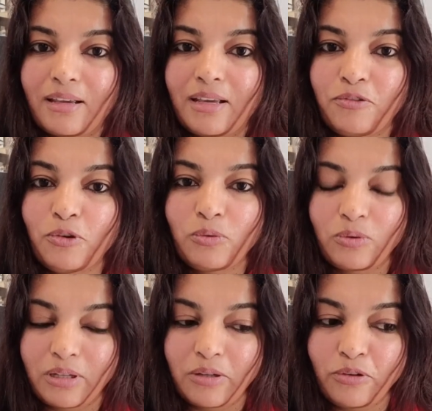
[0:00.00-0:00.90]
If
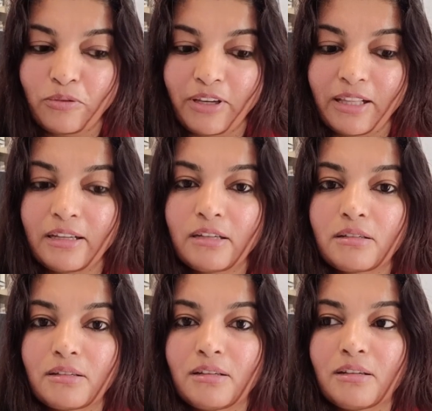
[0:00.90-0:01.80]
you feel
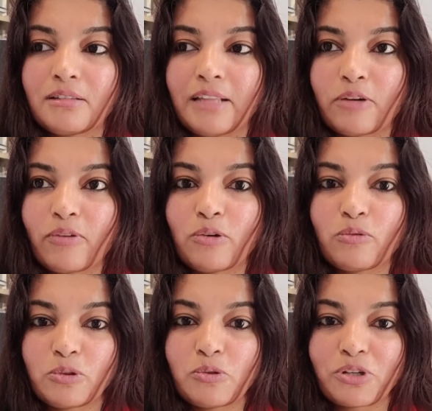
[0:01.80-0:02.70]
that that way,
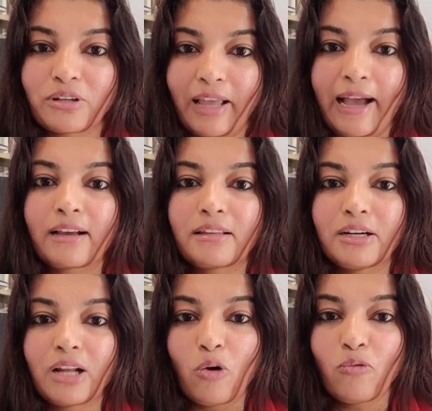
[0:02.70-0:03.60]
you should thank
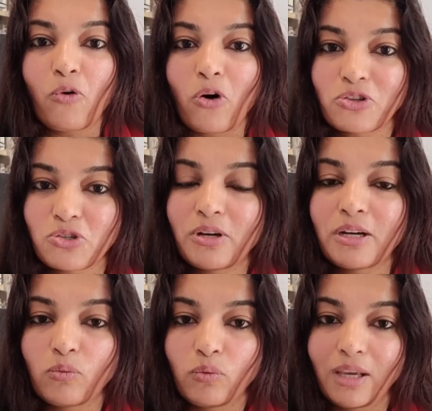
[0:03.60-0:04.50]
that how
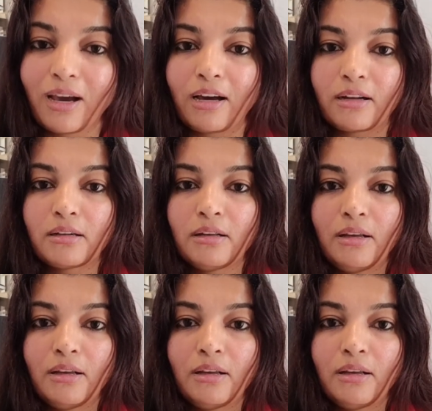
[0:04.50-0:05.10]
fortunate we are